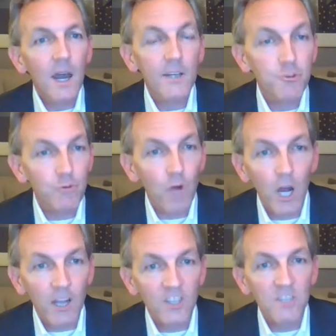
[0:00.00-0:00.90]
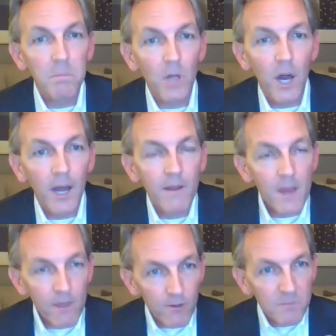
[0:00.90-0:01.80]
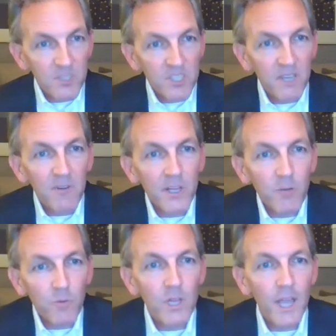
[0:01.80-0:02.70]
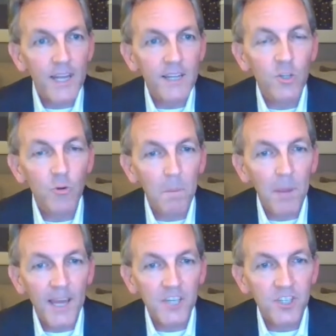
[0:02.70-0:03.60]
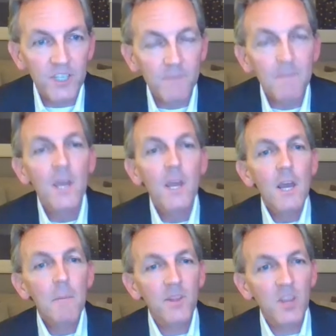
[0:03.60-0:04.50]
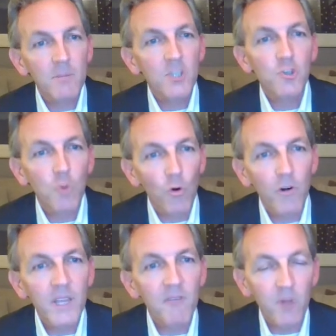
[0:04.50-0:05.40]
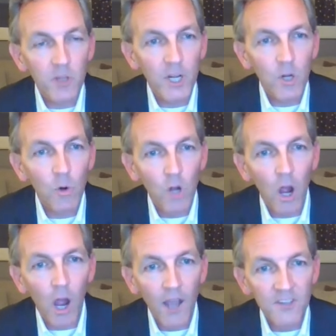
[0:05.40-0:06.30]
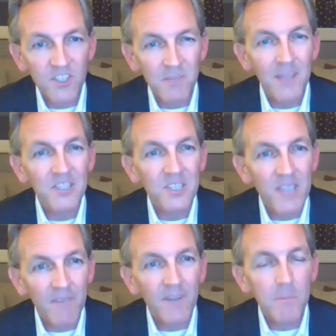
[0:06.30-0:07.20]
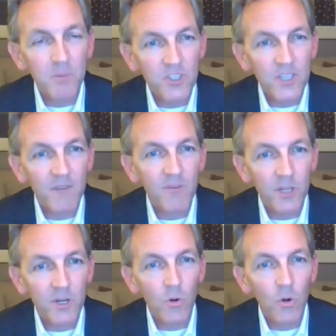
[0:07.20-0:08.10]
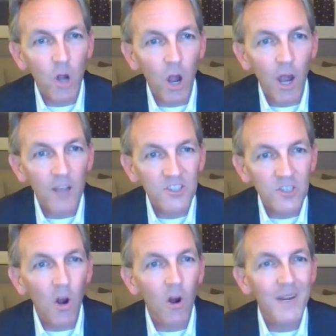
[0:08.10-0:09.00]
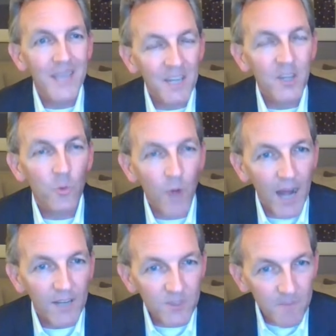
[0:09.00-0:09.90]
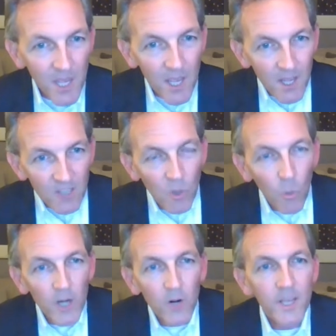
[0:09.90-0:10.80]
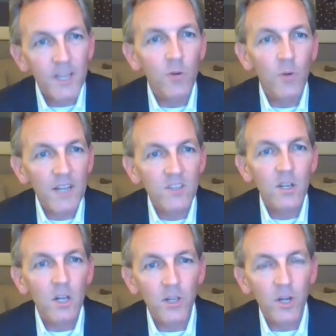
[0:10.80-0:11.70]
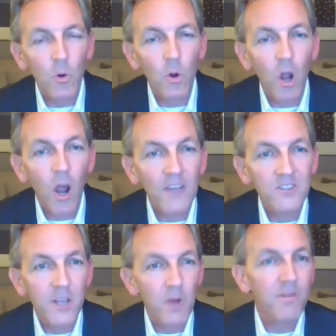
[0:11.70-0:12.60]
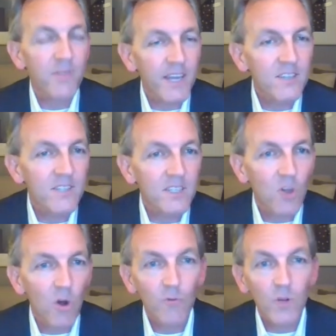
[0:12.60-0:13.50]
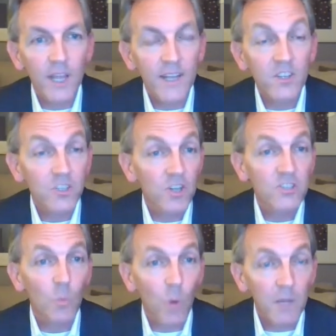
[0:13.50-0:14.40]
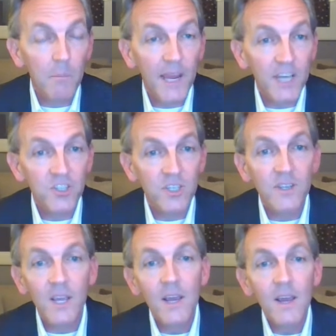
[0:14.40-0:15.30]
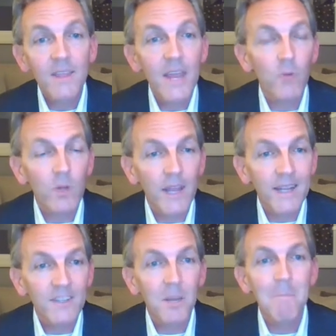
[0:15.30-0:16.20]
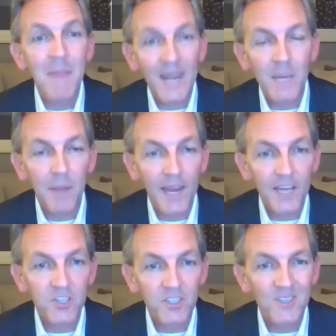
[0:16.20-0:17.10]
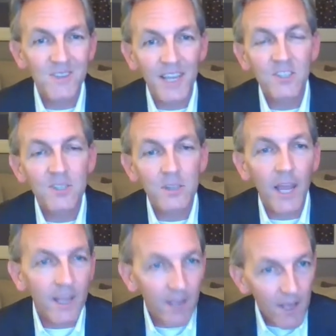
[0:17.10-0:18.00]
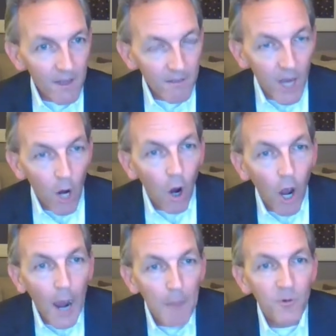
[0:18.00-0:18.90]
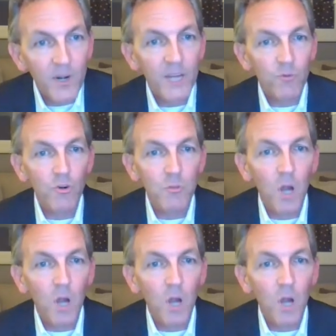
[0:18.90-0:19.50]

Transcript: drugs, blood. They're specifically related to a patient. But the majority of clinical costs, about 70% of clinical costs, are indirect. So what are indirect clinical costs? They are things that don't relate to just one patient. They relate to many patients. Things like the operating room